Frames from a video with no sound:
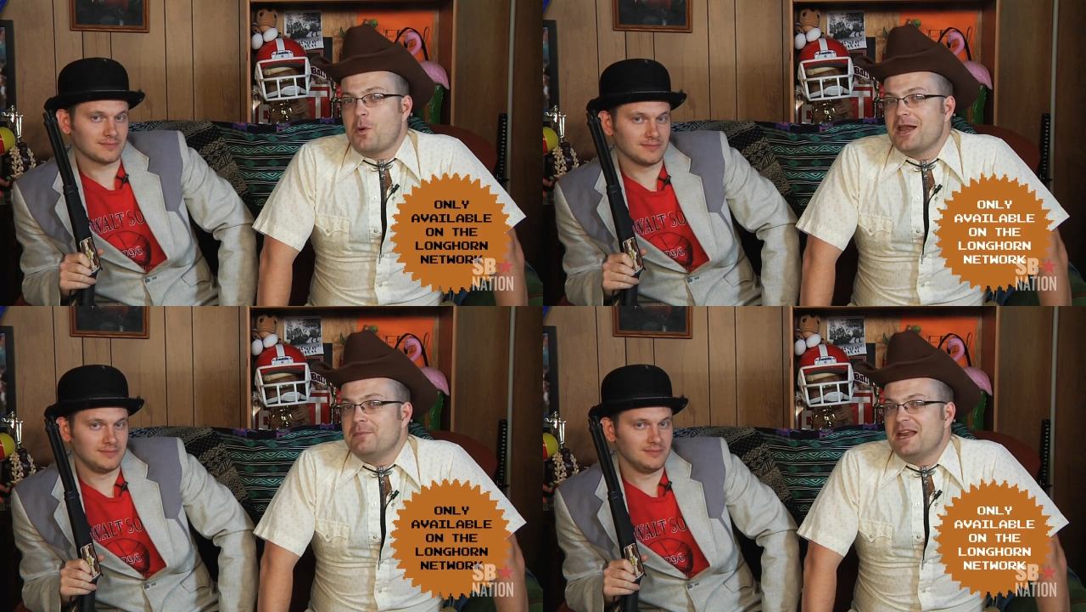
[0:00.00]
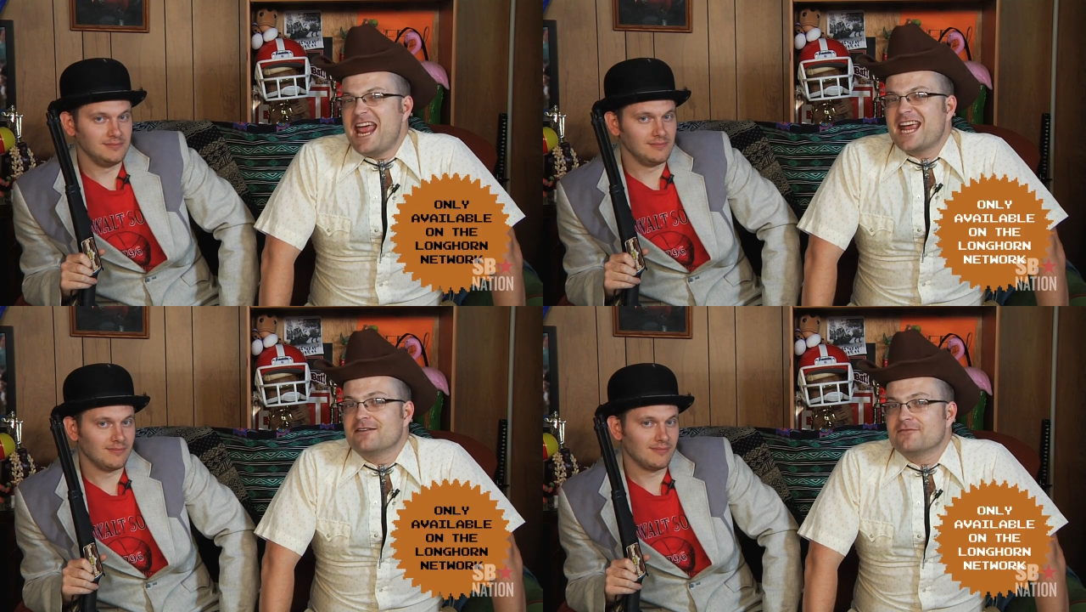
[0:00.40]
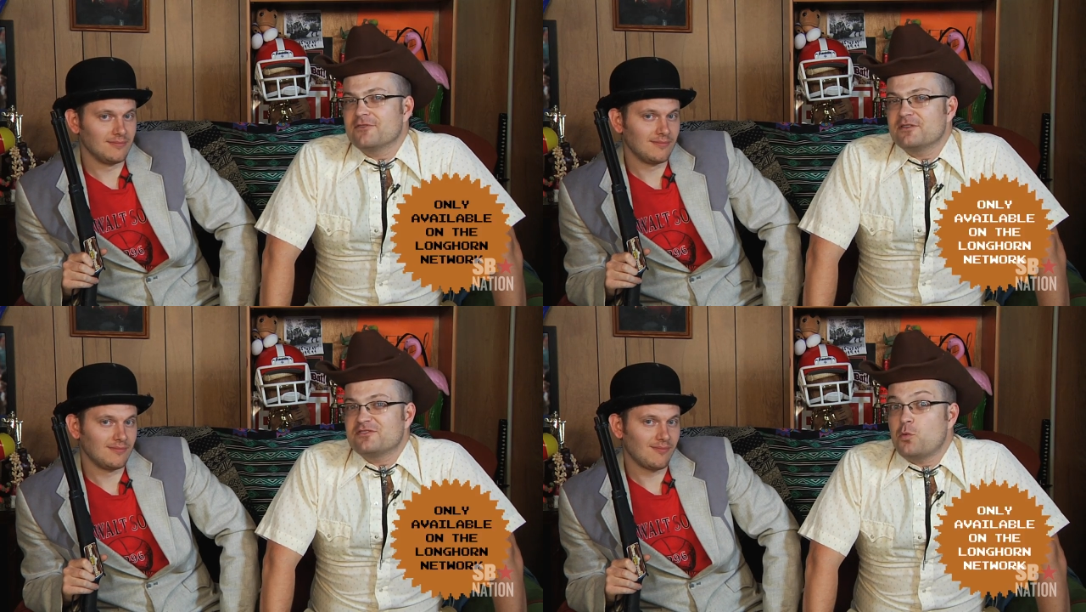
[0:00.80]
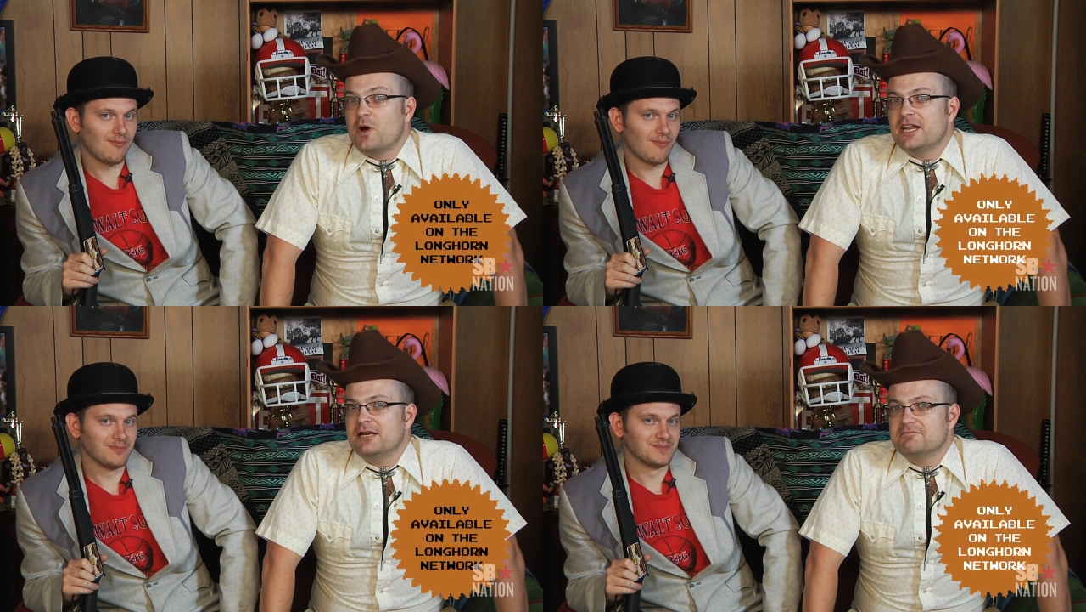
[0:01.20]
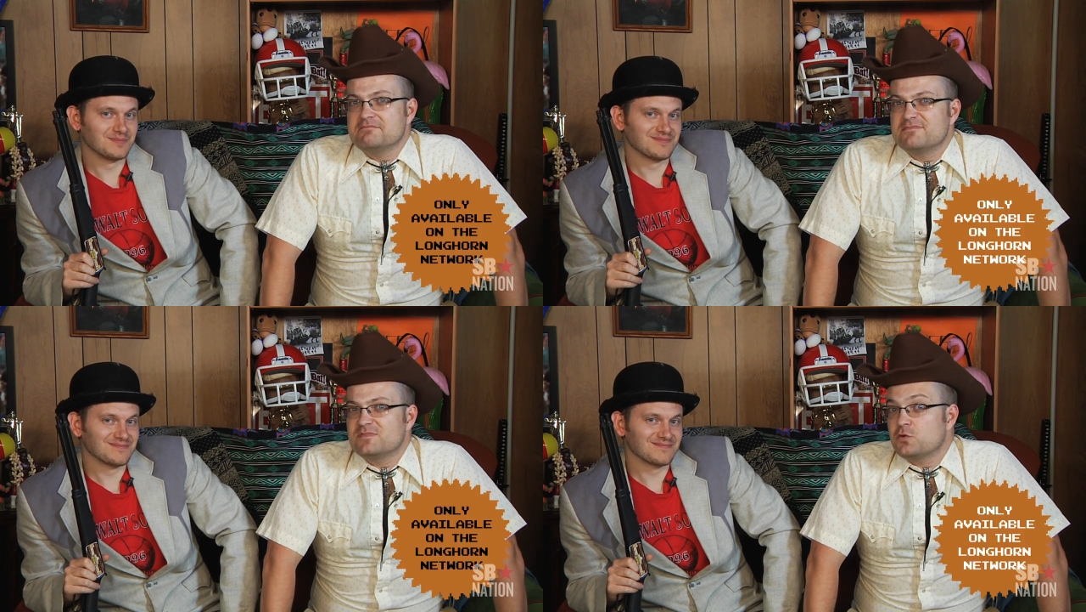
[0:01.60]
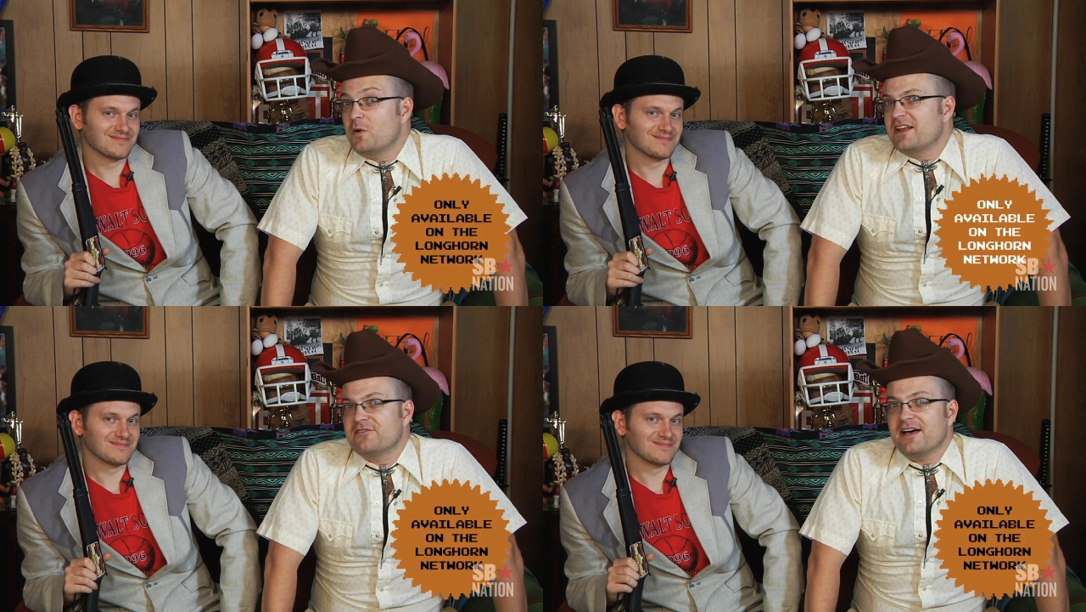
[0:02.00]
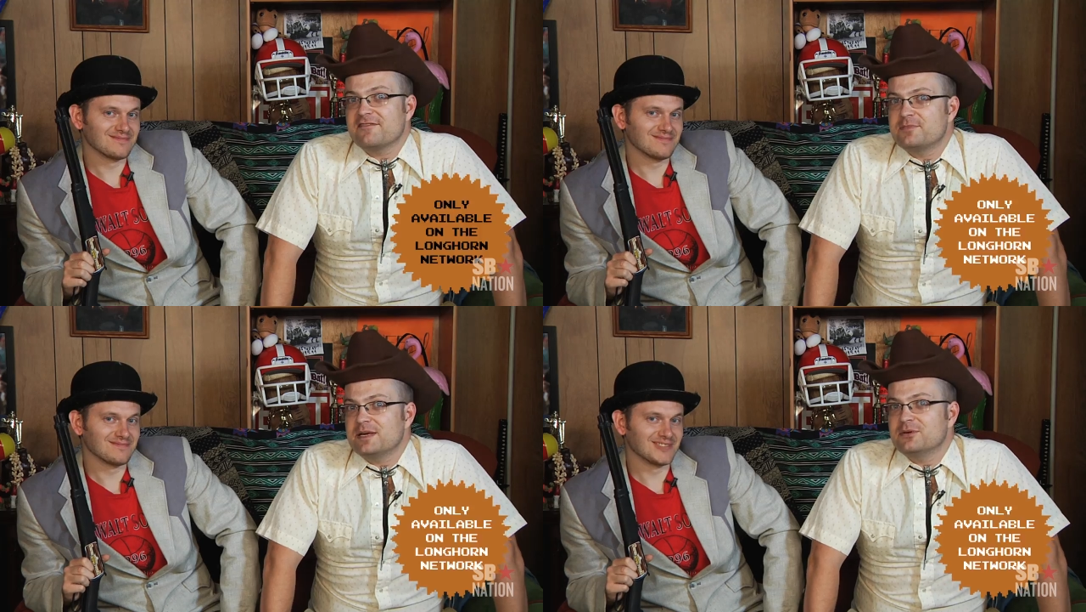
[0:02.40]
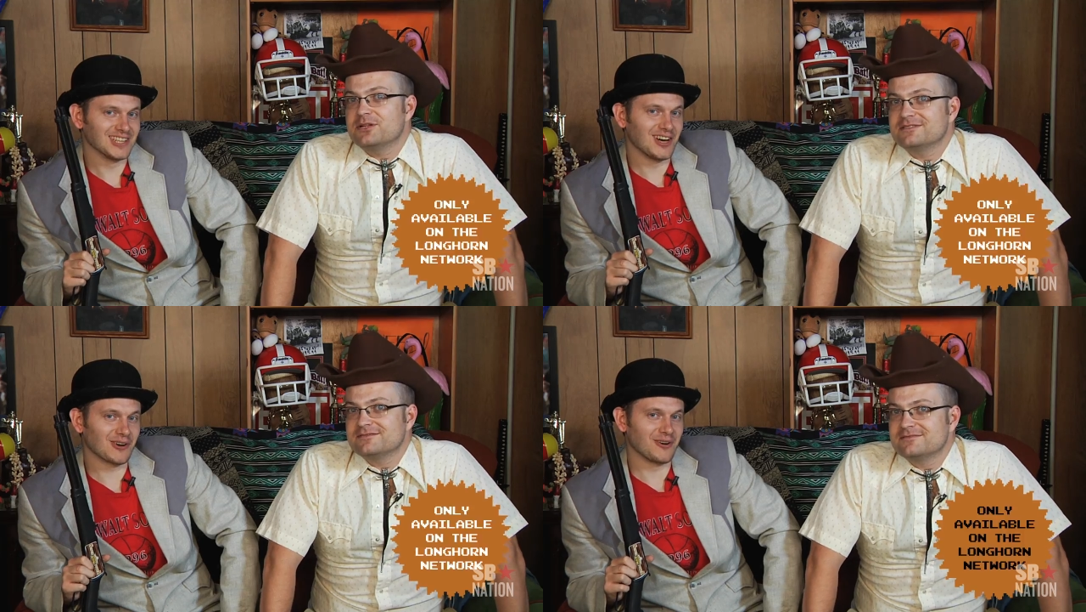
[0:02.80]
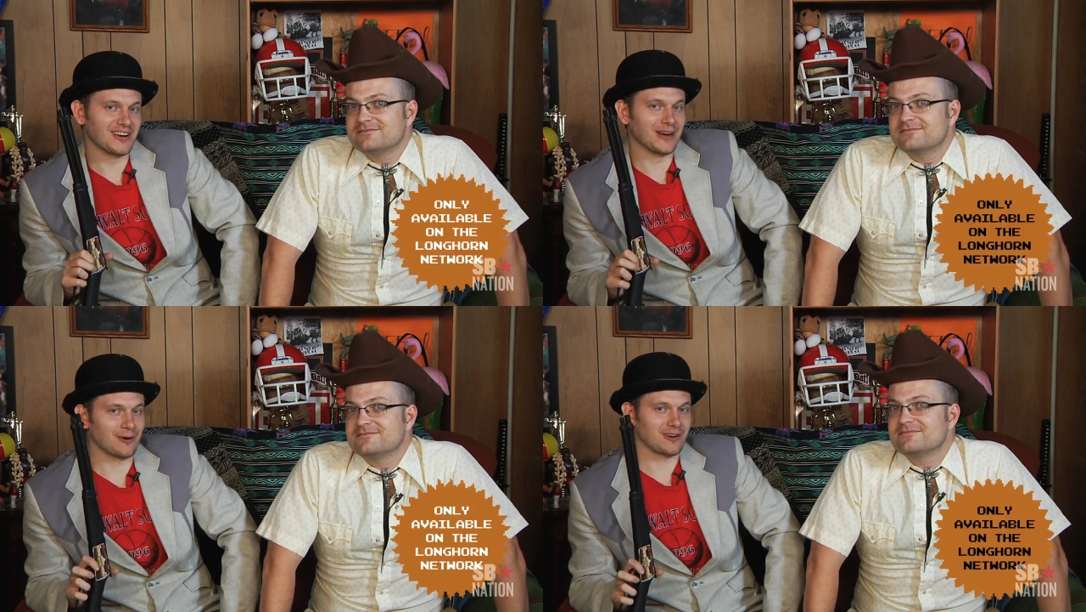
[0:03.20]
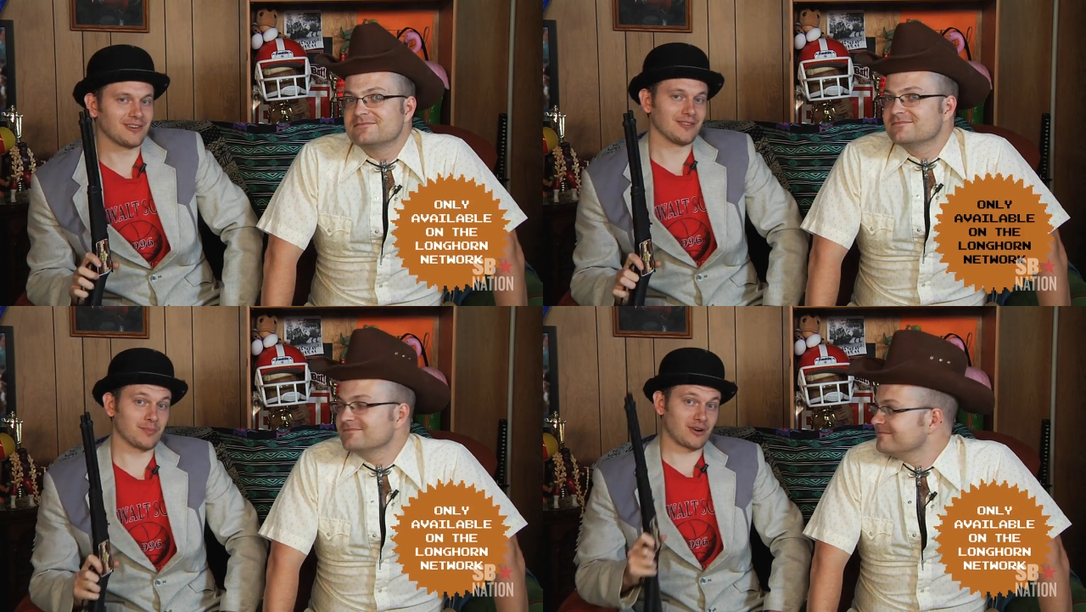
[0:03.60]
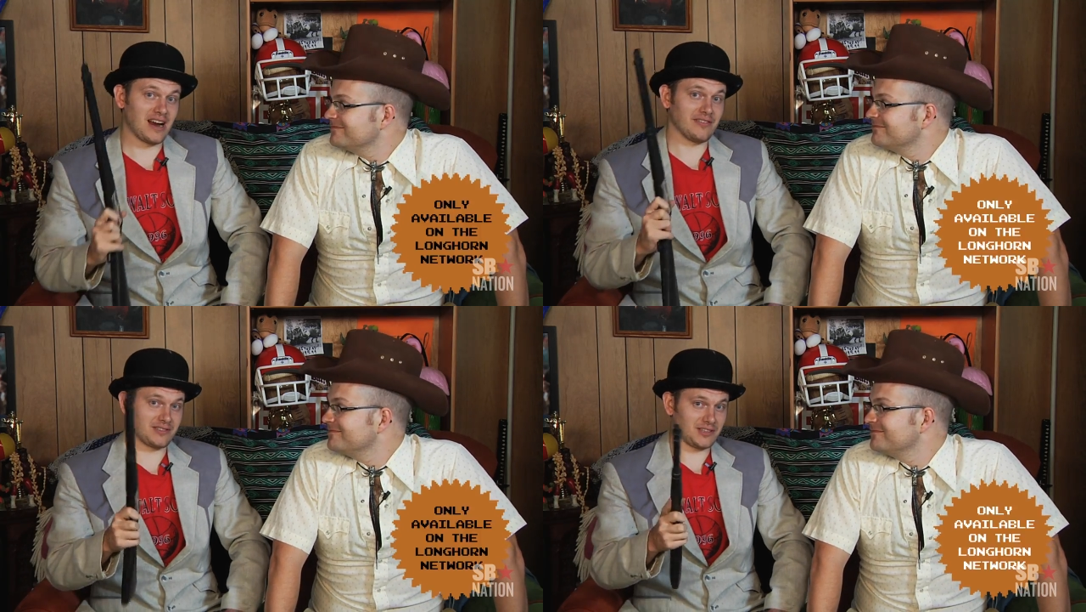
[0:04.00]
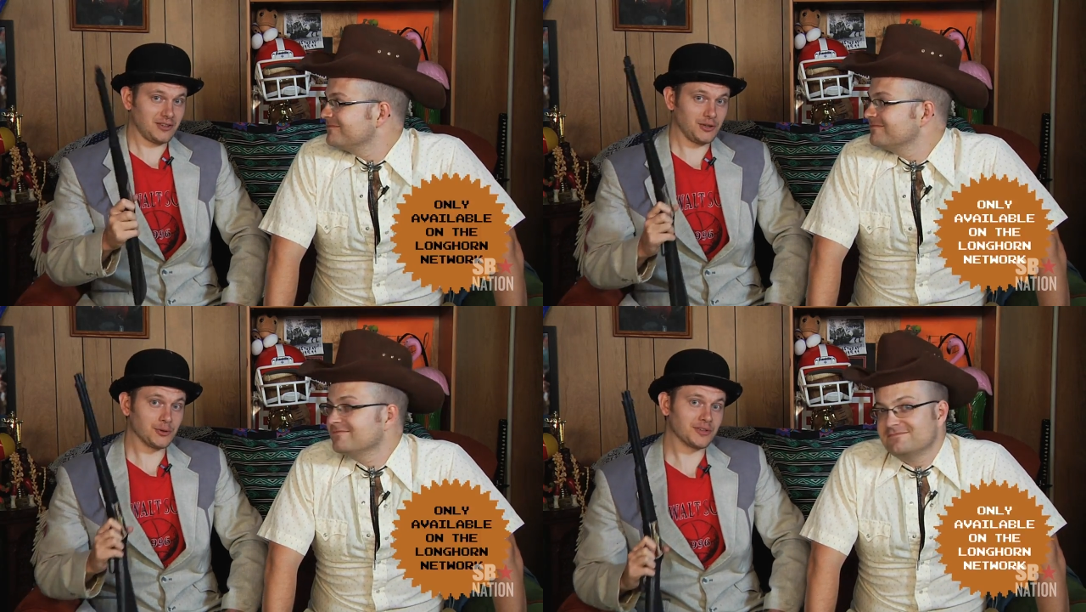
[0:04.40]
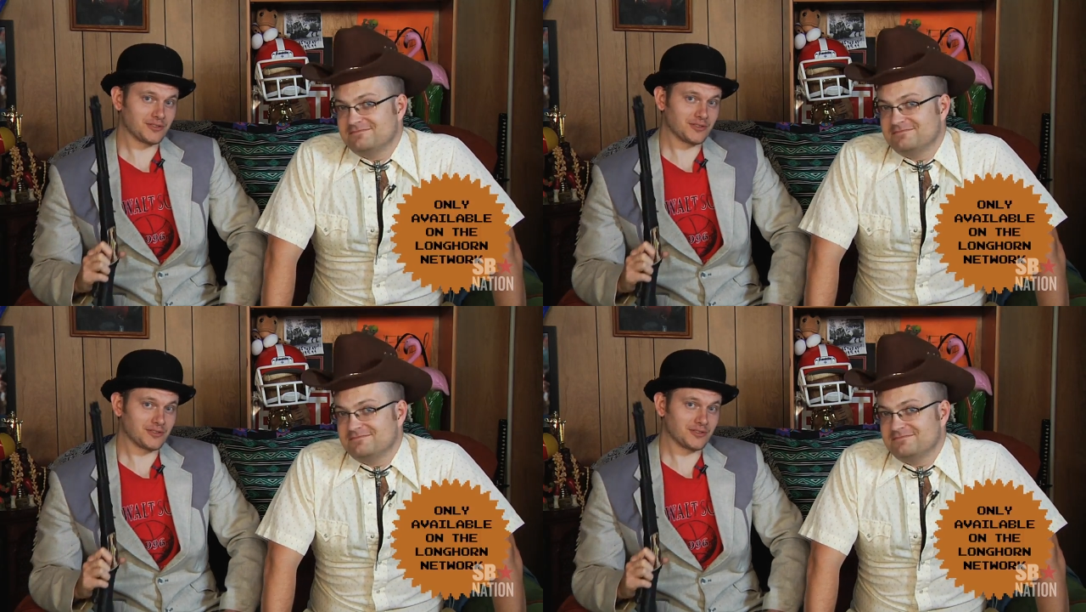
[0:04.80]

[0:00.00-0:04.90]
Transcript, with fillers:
Speaker 1: wanted to be naked in front of 20, 25 people. The Longhorn
Speaker 2: Network, the privacy you